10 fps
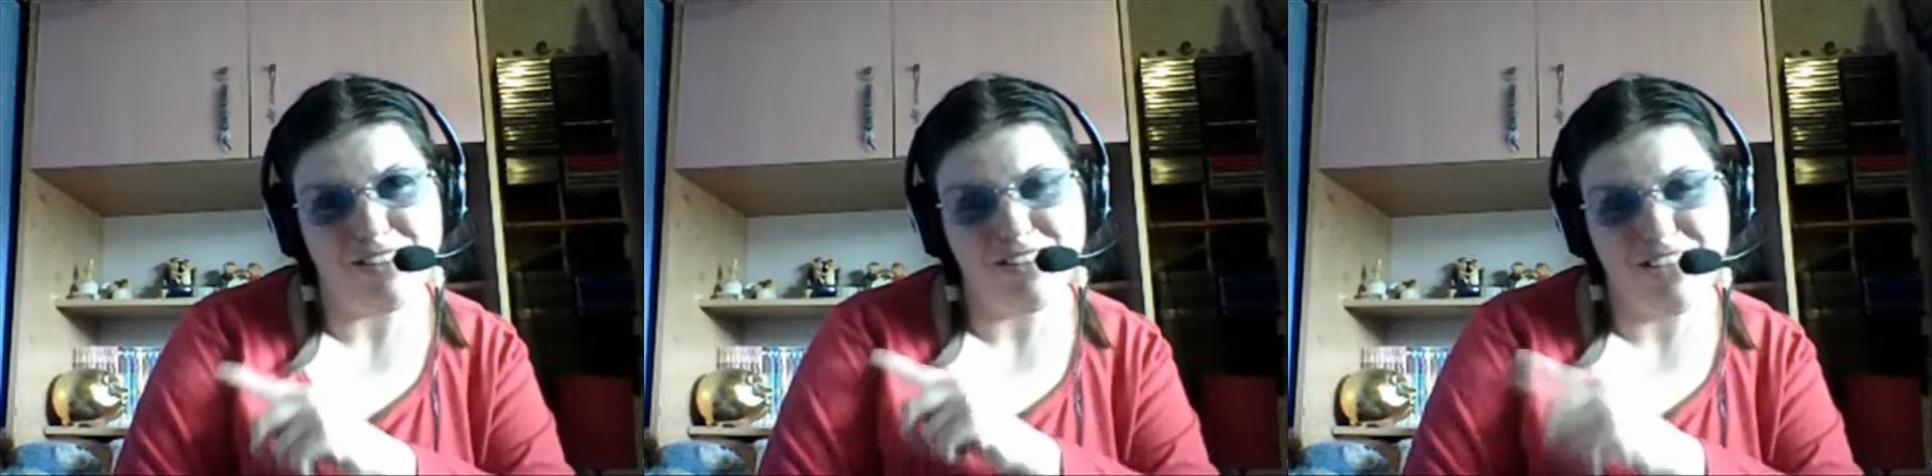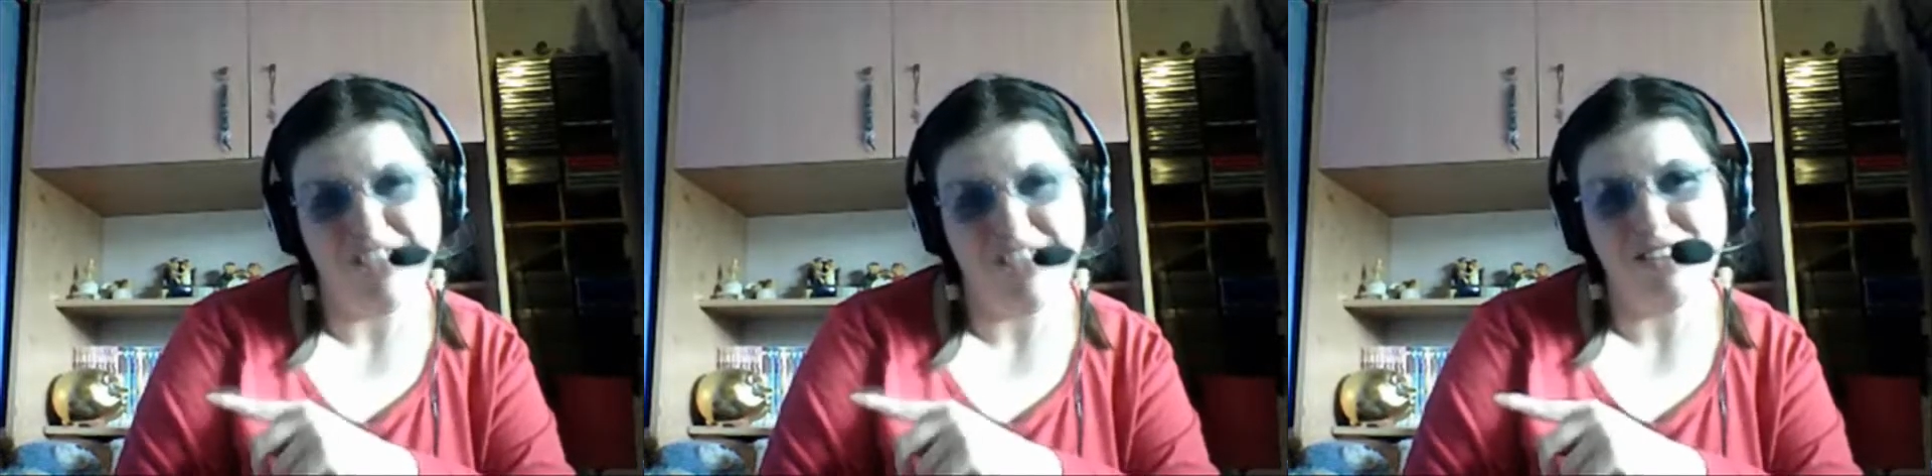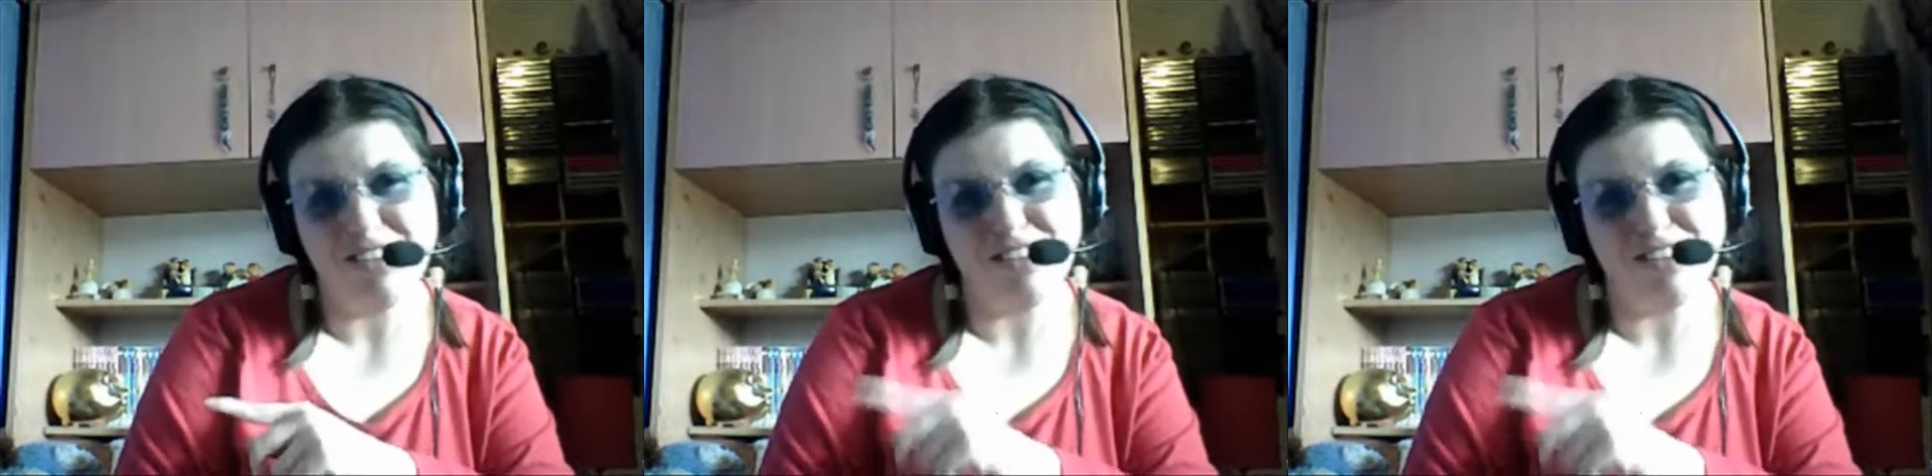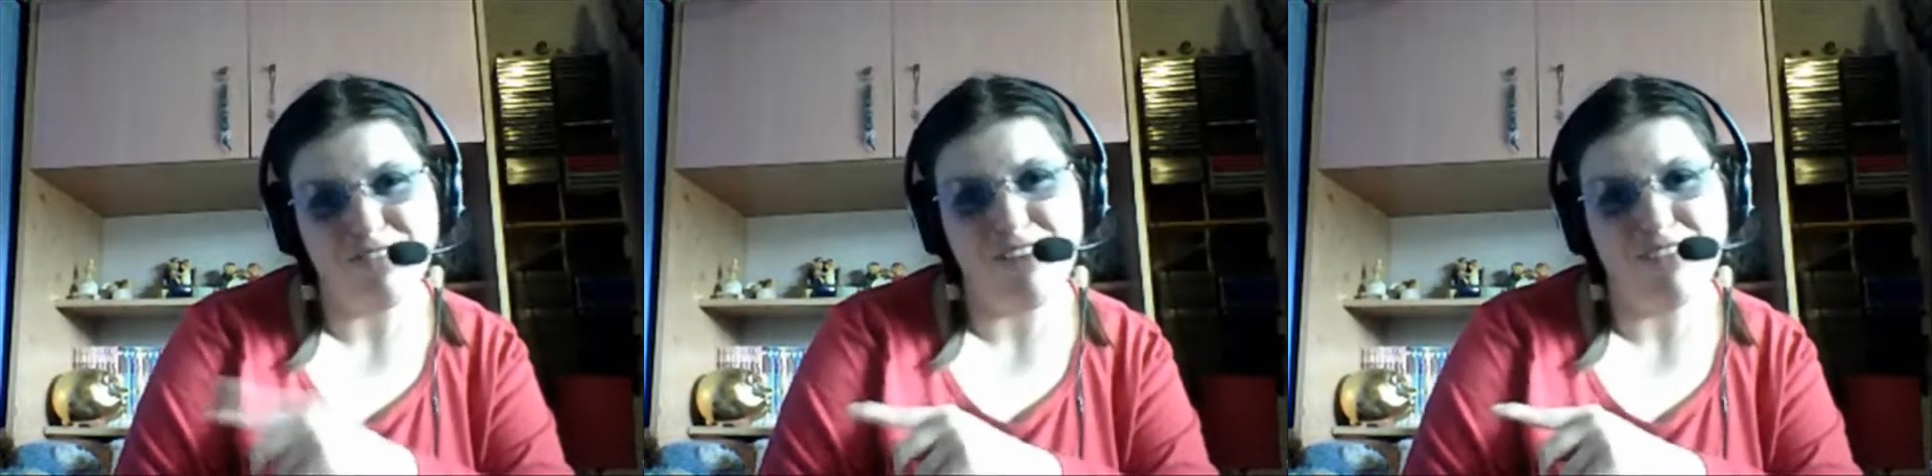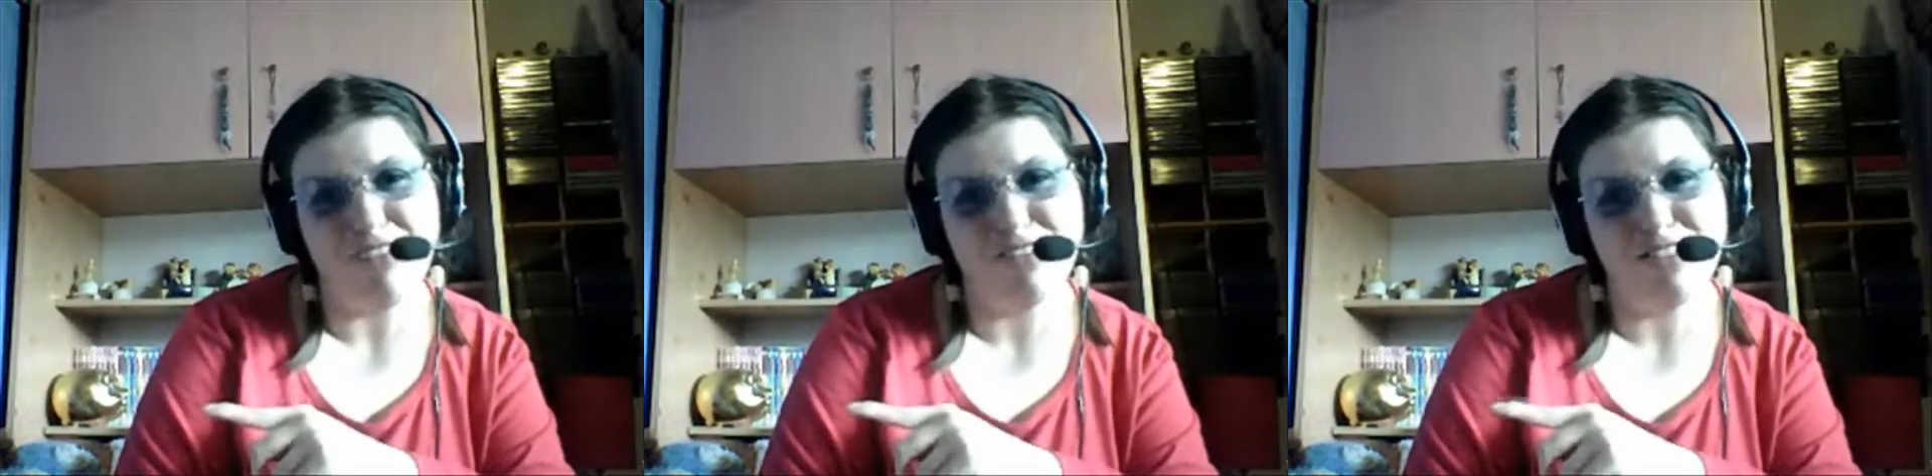intelligence
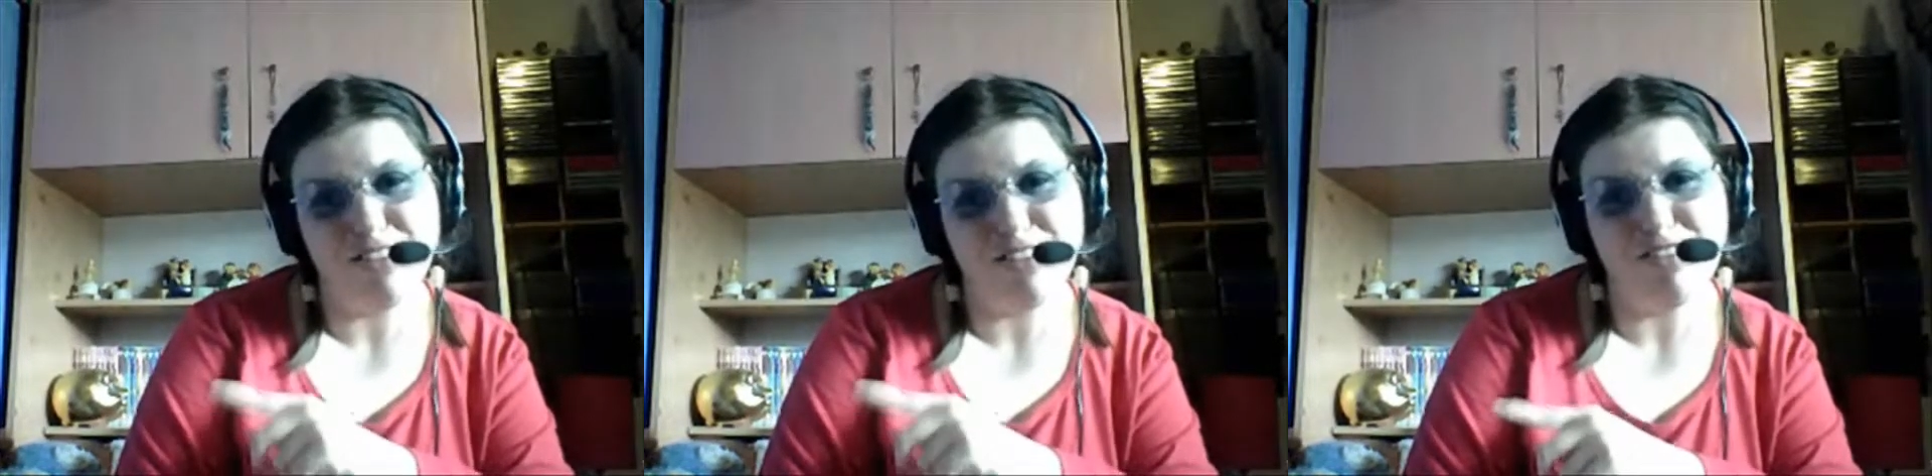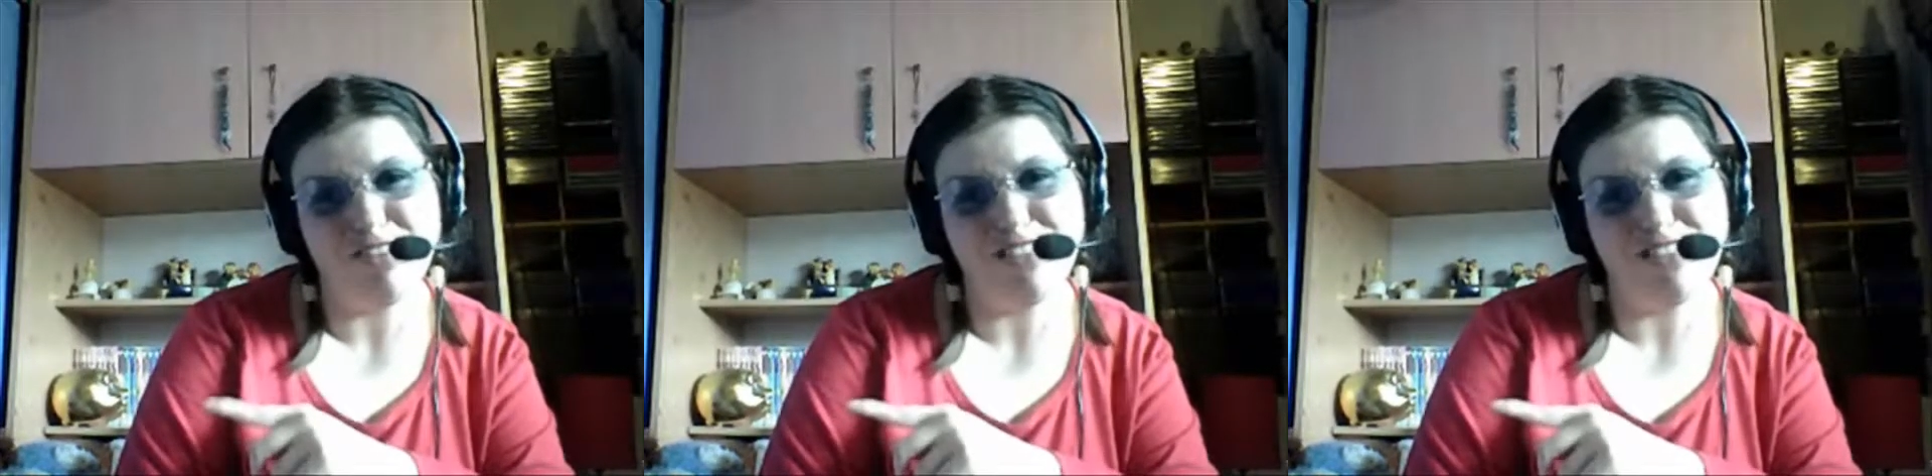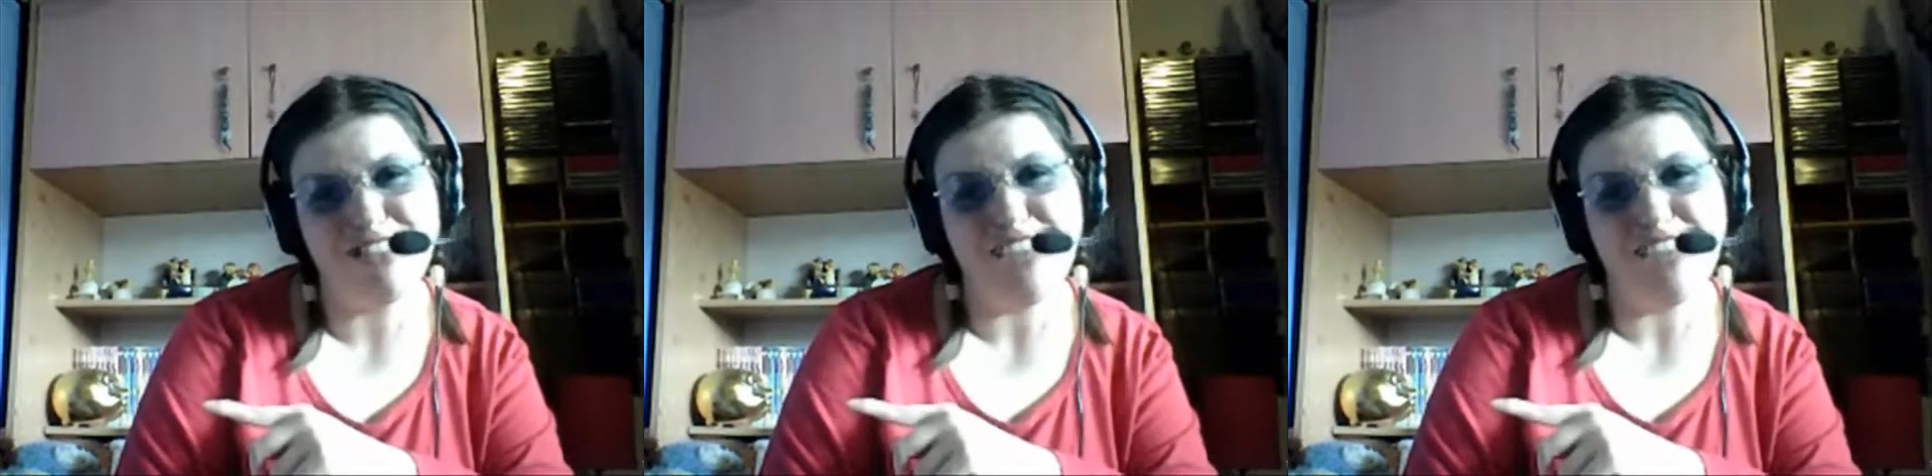around stuck on his